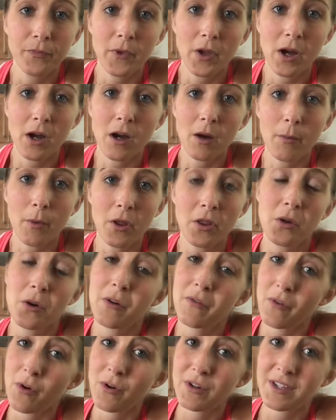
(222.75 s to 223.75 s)
Although
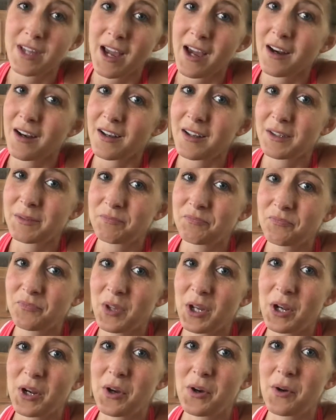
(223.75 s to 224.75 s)
I've always had a,
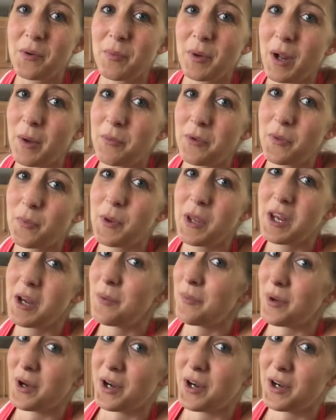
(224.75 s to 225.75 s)
problem with
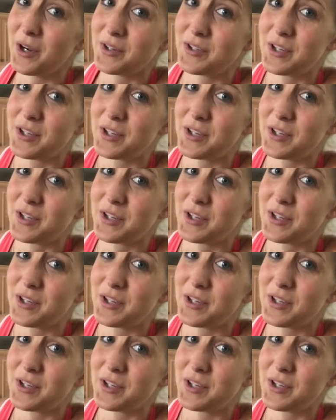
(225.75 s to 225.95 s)
peanut butter,